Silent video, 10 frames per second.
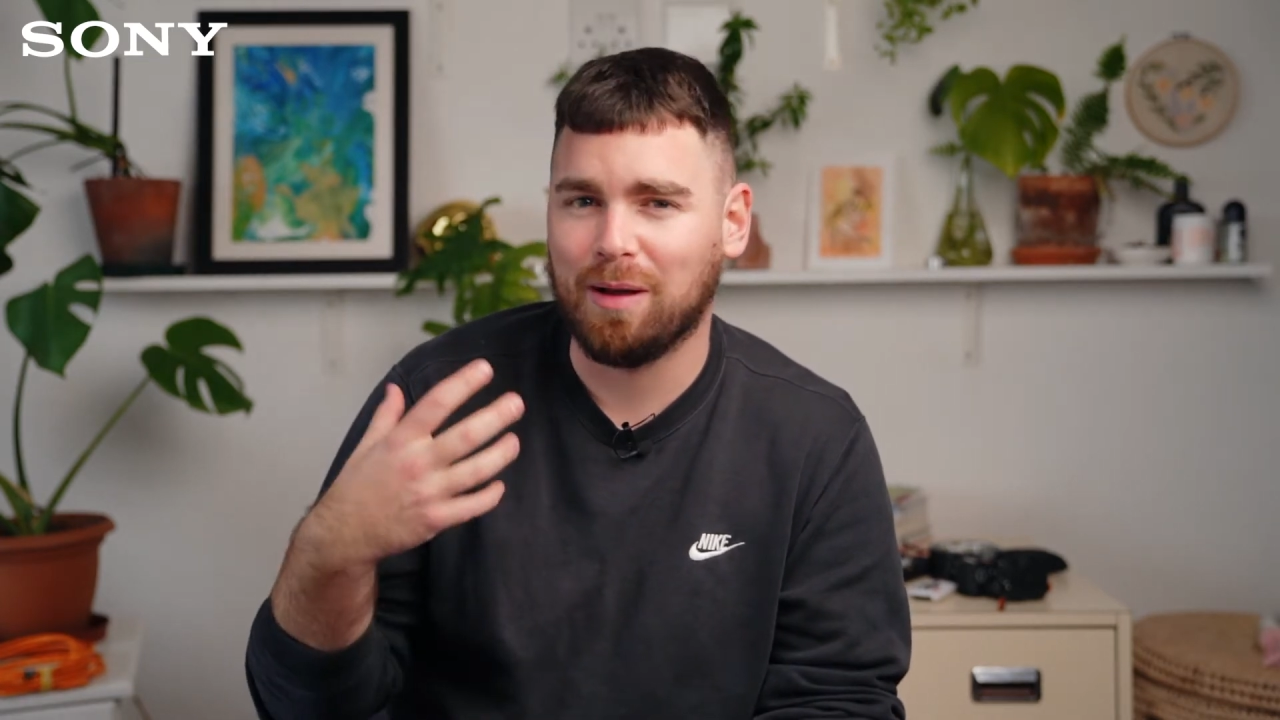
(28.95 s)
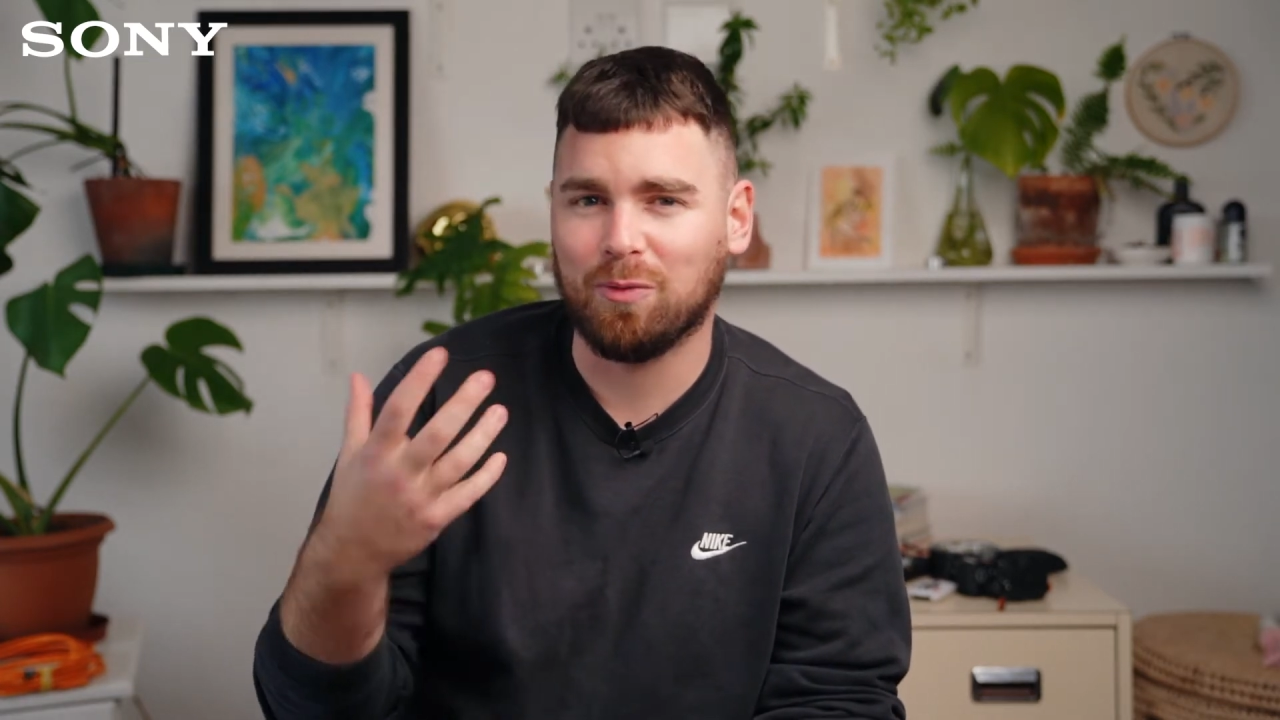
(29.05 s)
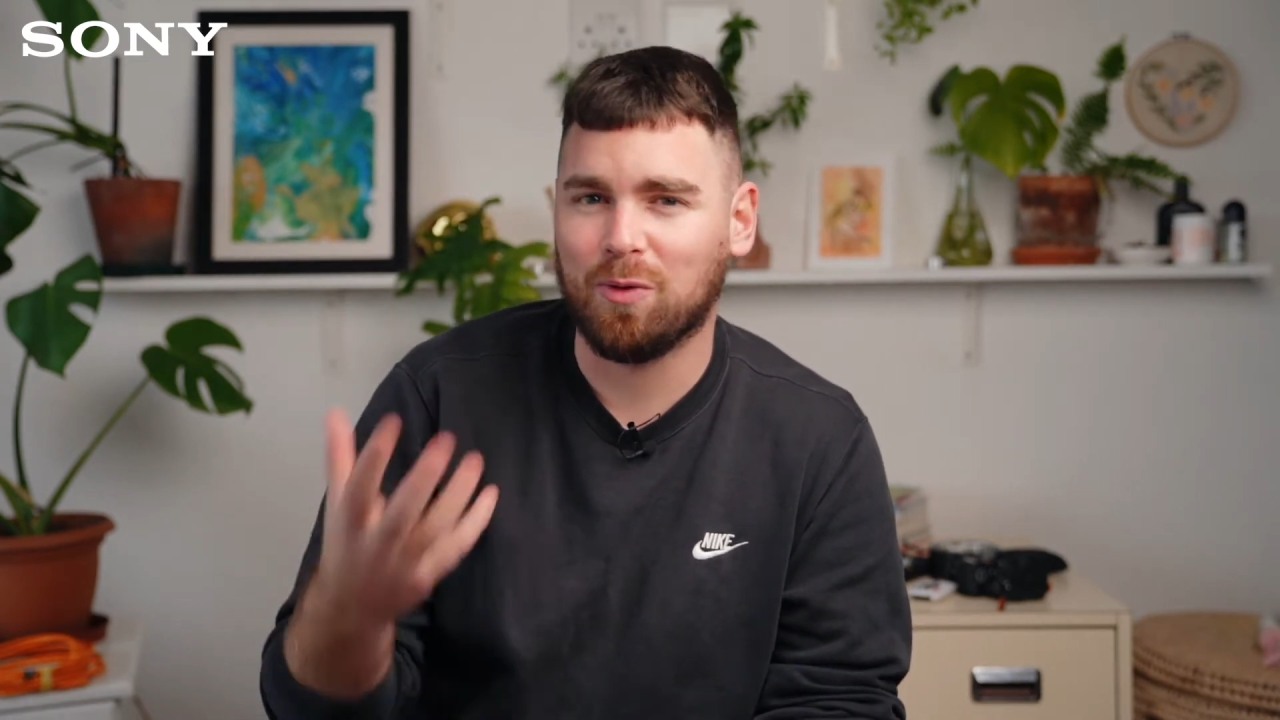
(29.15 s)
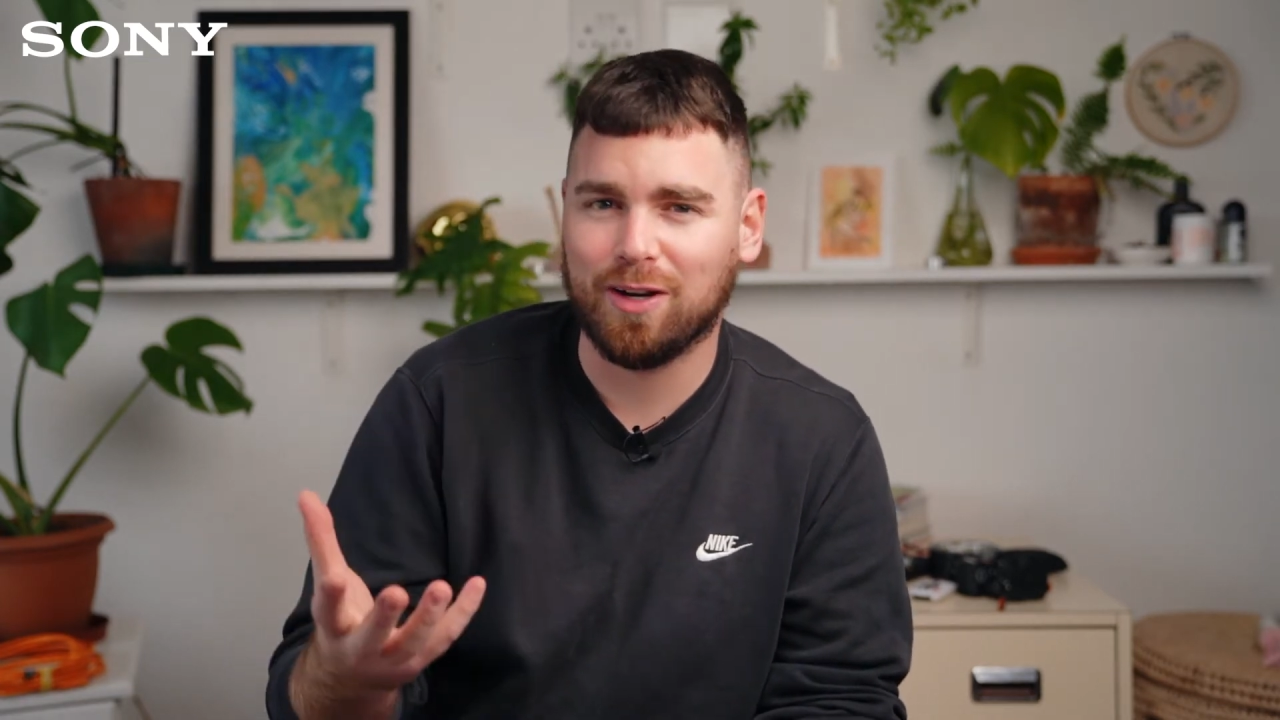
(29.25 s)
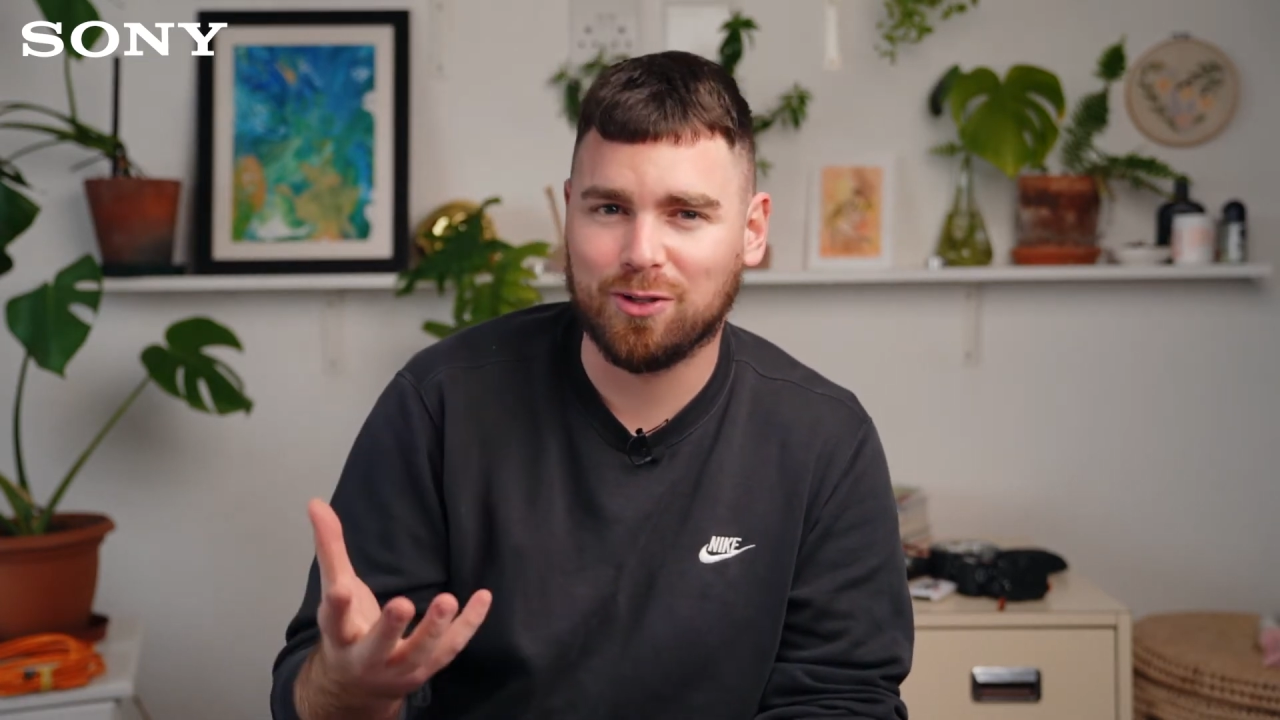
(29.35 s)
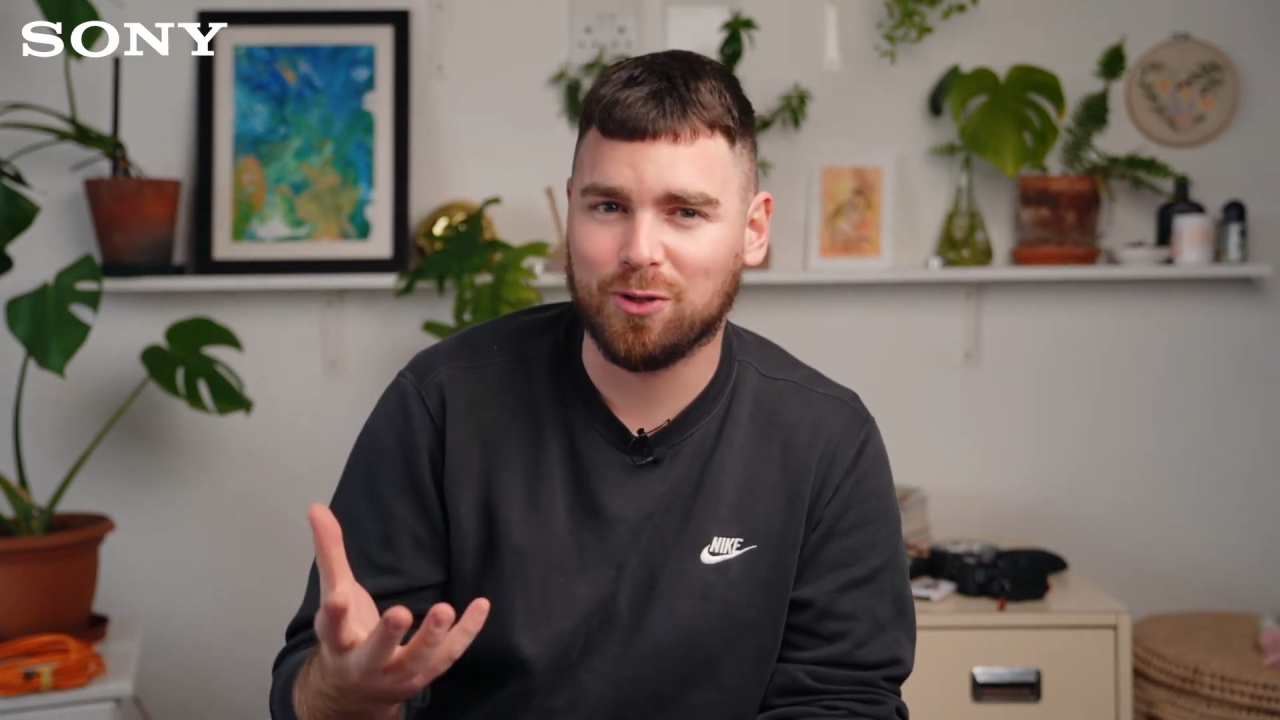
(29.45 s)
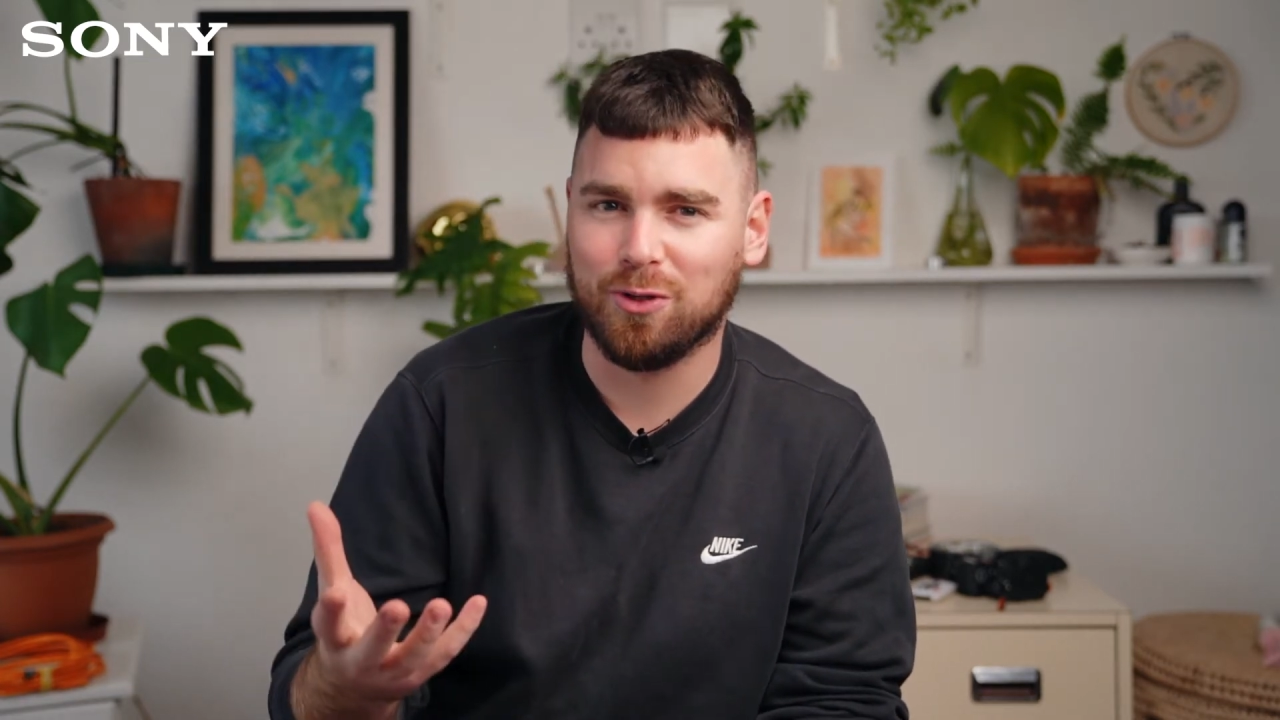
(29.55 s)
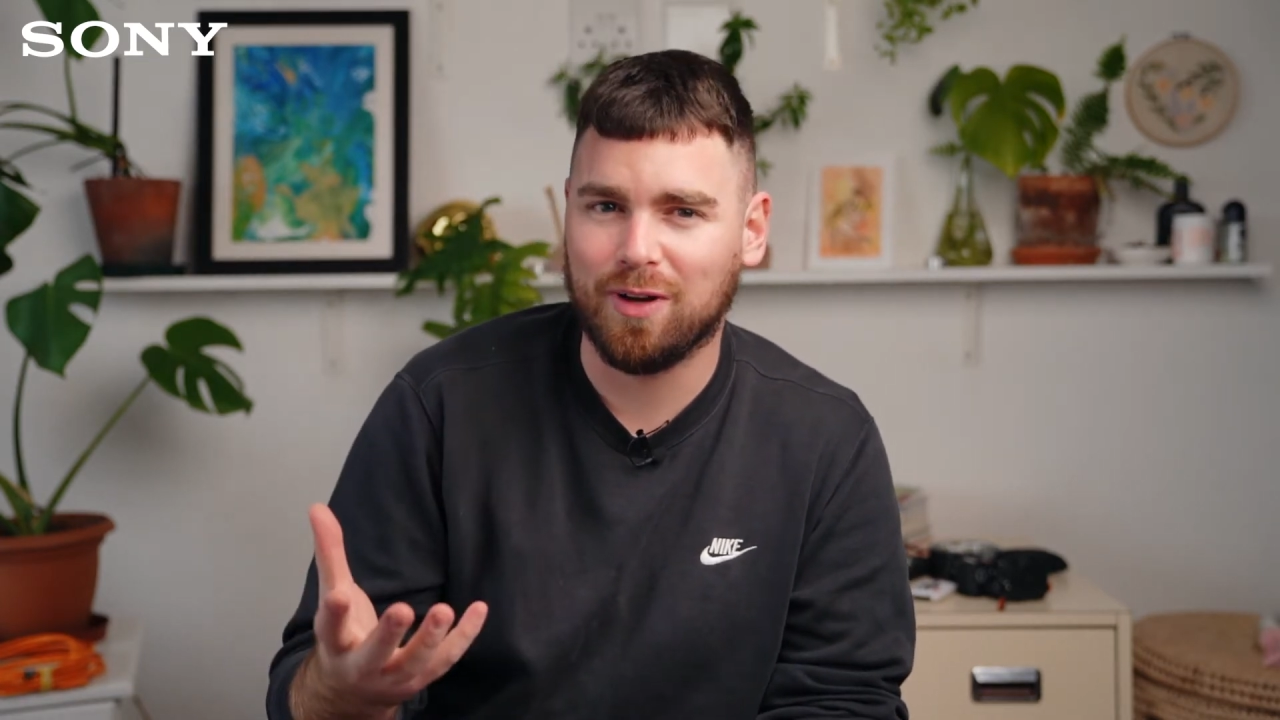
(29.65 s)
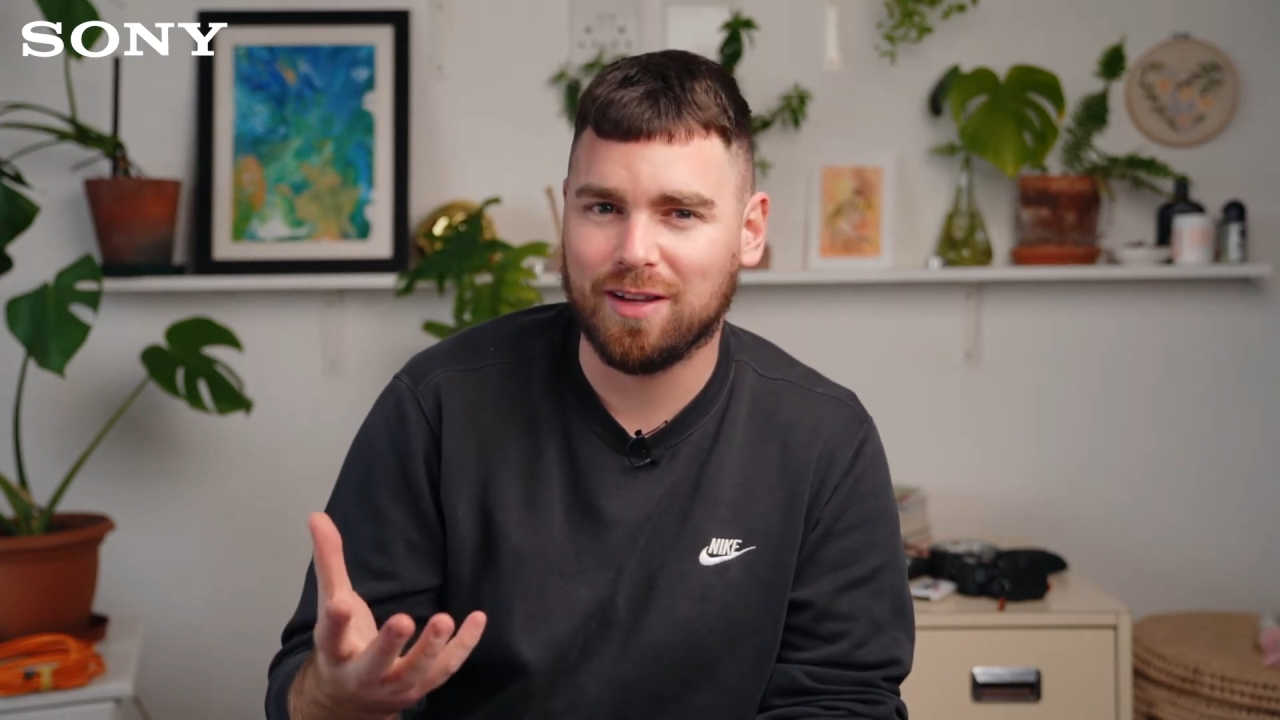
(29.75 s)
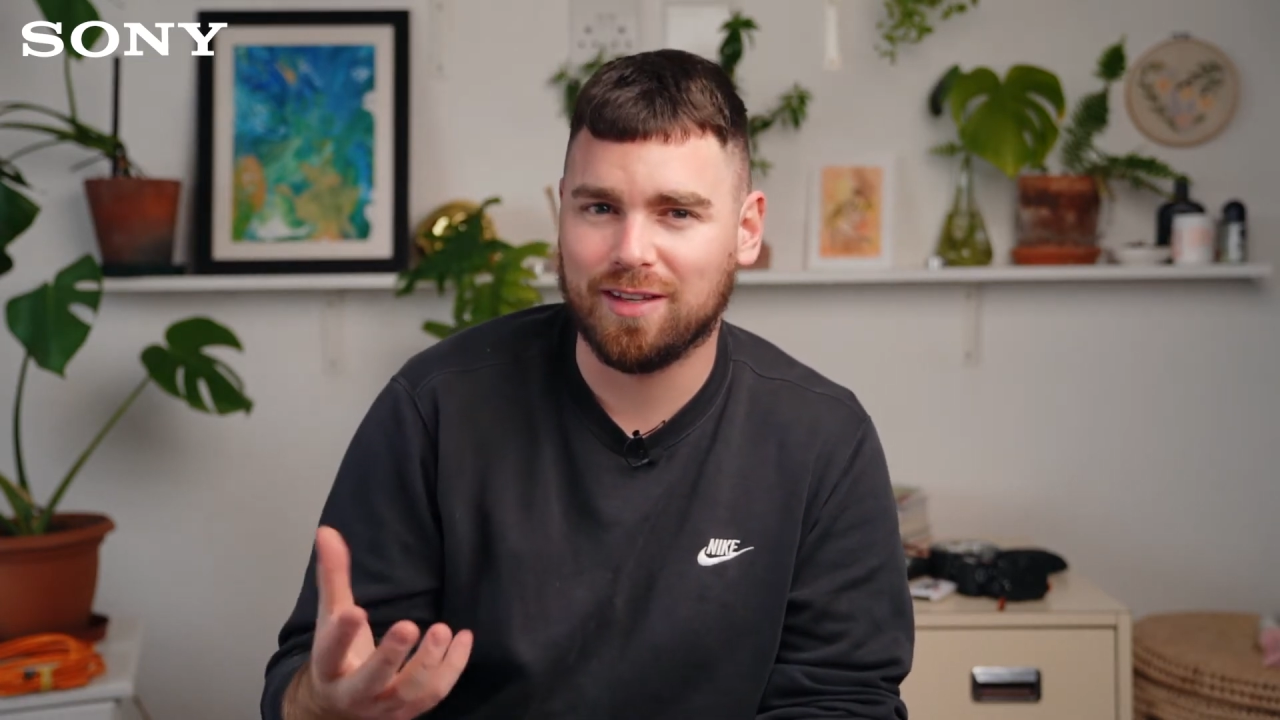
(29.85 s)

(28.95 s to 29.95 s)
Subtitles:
I'm quite sure you guys